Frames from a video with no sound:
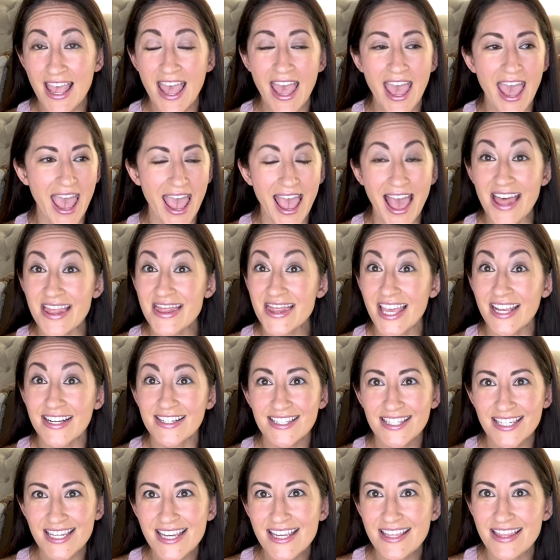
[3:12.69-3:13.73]
and they
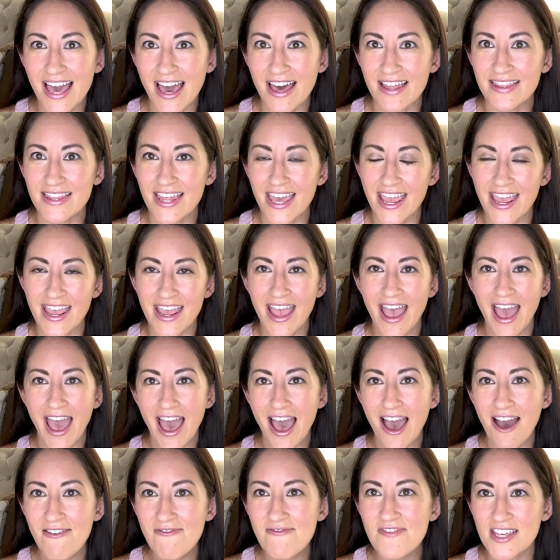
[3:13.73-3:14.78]
see that they
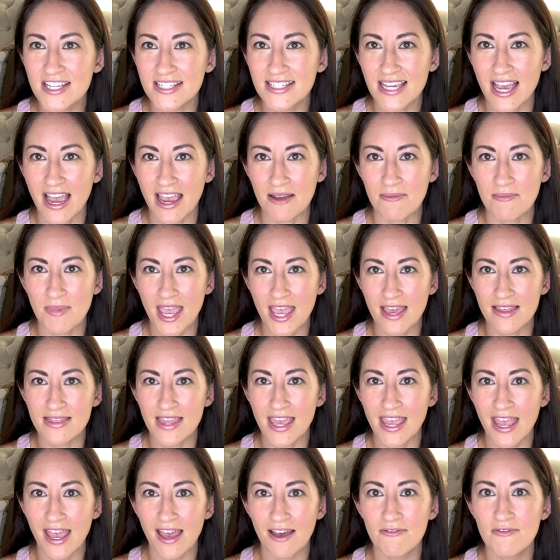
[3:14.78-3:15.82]
have the time and they
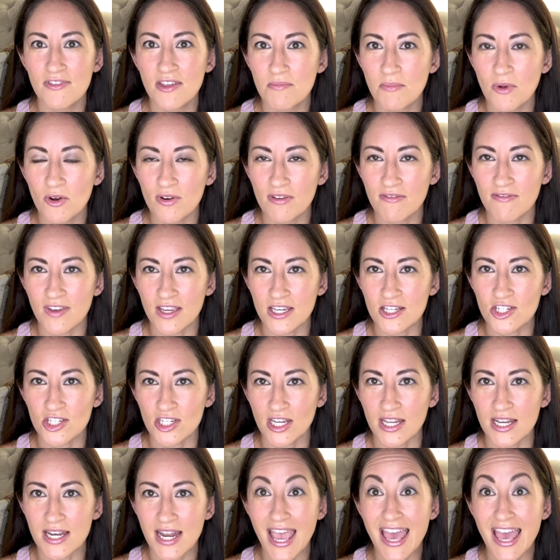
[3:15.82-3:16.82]
have the motivation,